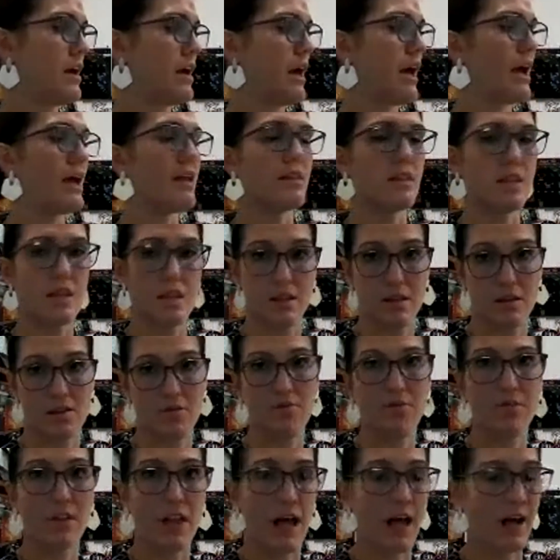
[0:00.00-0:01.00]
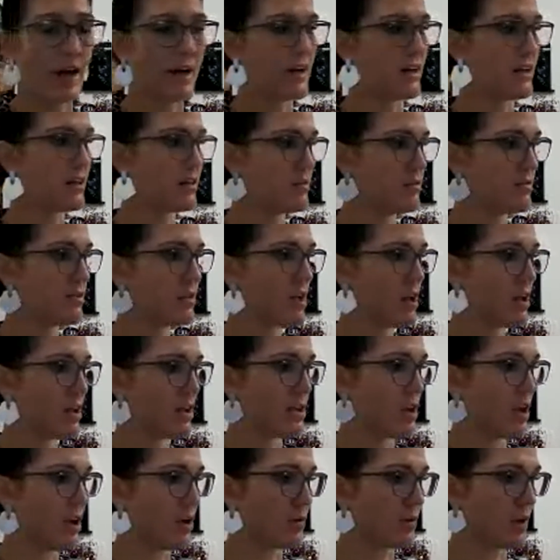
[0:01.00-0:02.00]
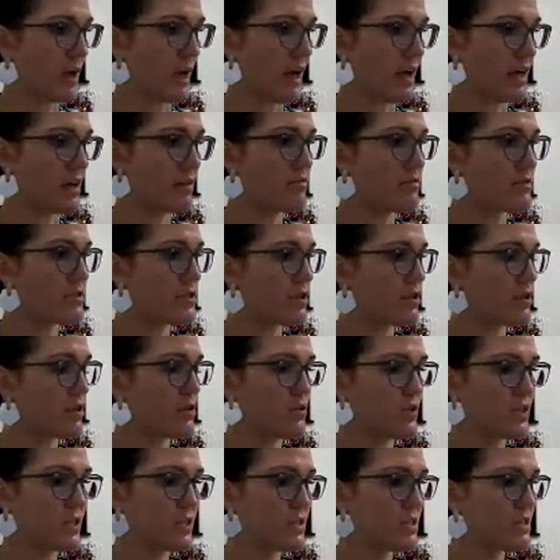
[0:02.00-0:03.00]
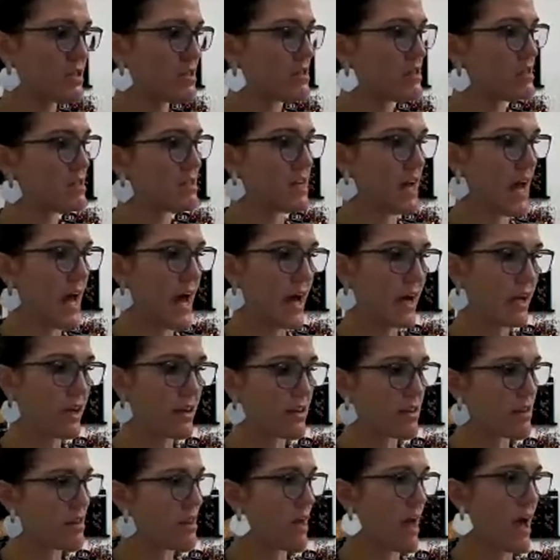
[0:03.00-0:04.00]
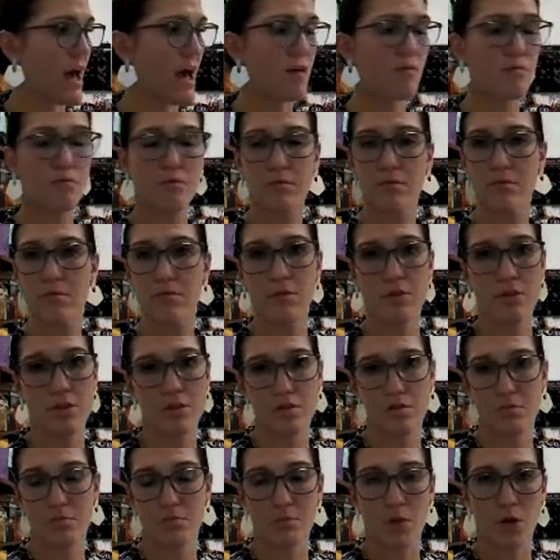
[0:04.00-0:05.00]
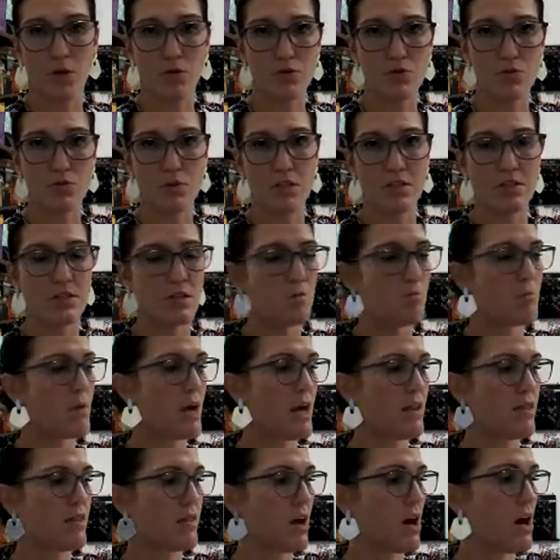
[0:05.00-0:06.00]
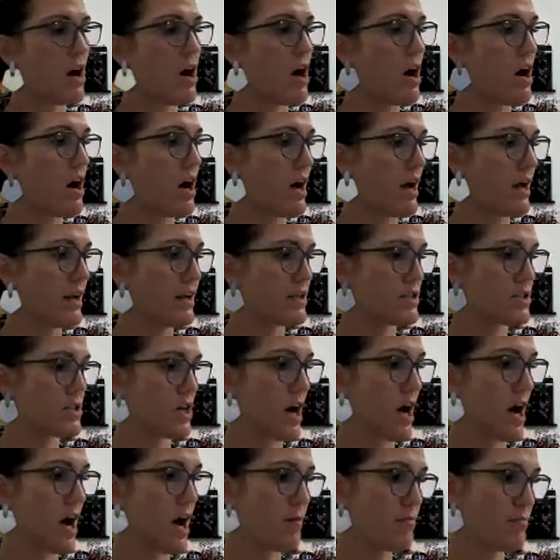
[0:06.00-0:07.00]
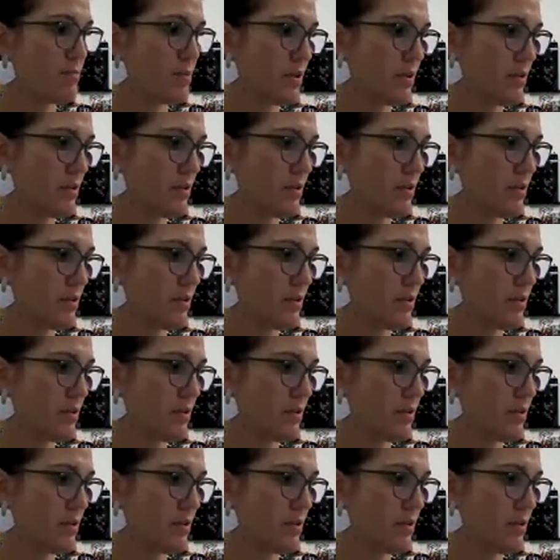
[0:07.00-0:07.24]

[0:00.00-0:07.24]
and then the flyer. Okay, so you just stack that most recent month on top.